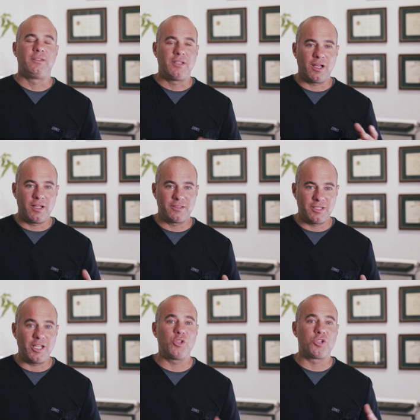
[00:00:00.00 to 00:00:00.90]

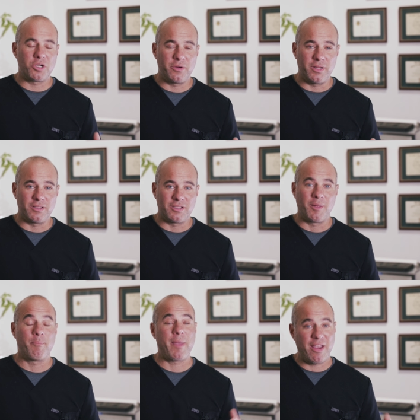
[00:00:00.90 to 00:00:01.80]
Does
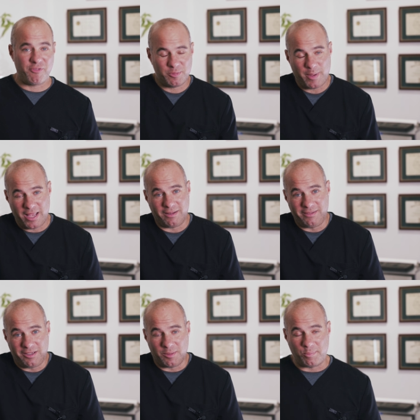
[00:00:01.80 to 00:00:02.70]
insurance pay for spinal
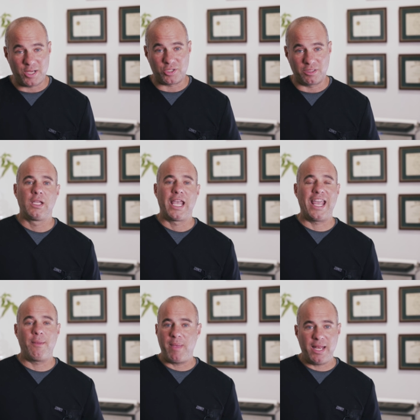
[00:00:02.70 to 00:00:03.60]
decompression?
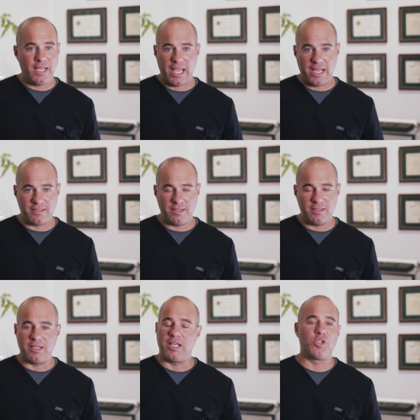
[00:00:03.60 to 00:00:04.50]
In many
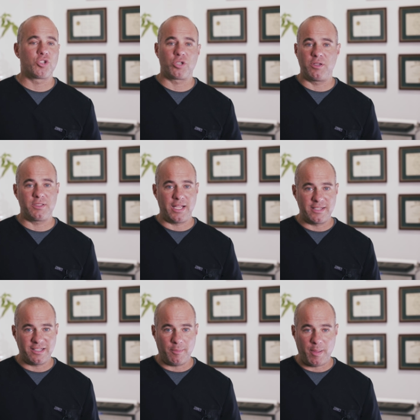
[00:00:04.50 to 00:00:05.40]
cases, insurance
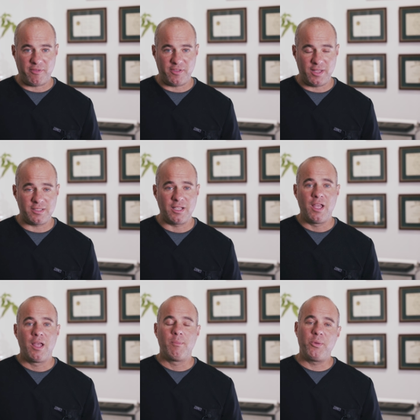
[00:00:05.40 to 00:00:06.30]
isn't going to pay for this,
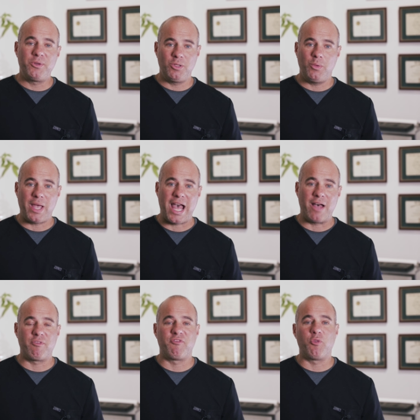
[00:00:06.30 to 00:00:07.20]
but we do
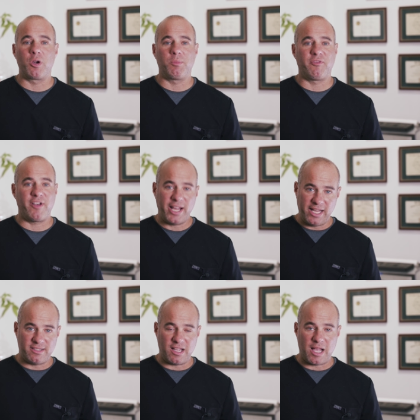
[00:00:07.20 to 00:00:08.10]
have affordable
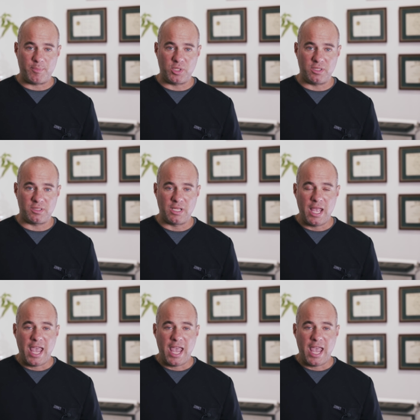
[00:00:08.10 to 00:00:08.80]
financing options,